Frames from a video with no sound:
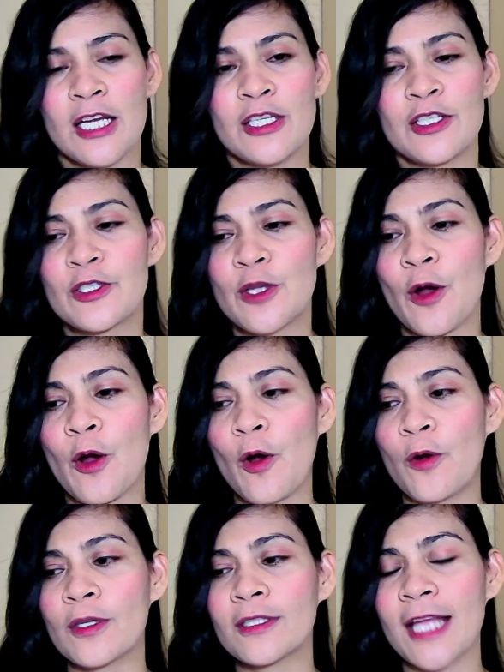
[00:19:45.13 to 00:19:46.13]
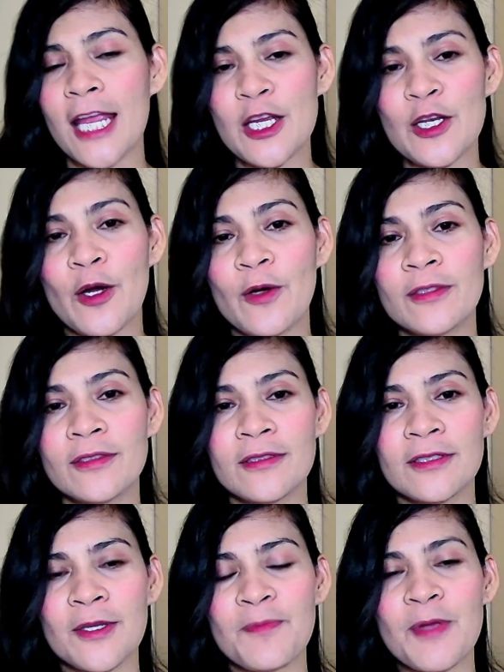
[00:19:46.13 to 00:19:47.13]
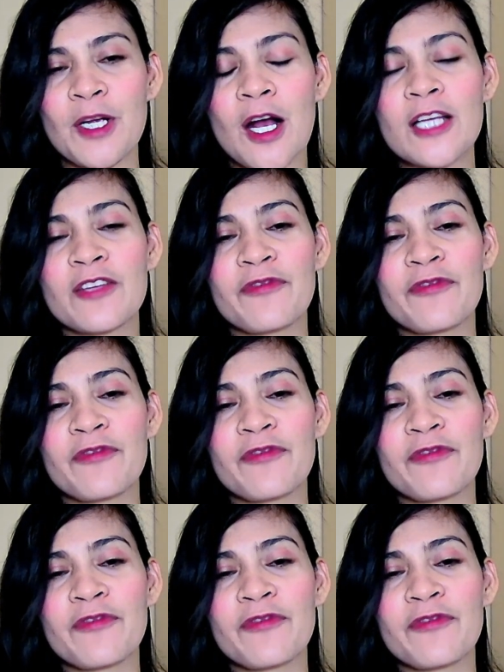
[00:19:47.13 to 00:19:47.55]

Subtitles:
So take note, because